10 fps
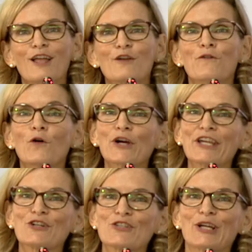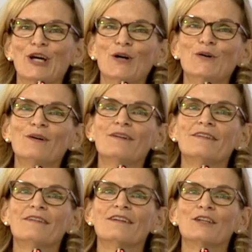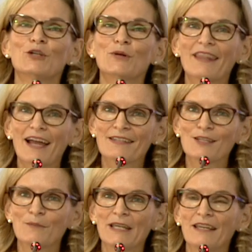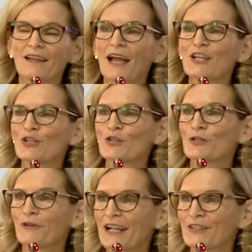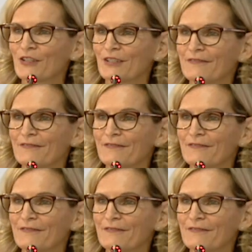Four years ago, you elected me as your Director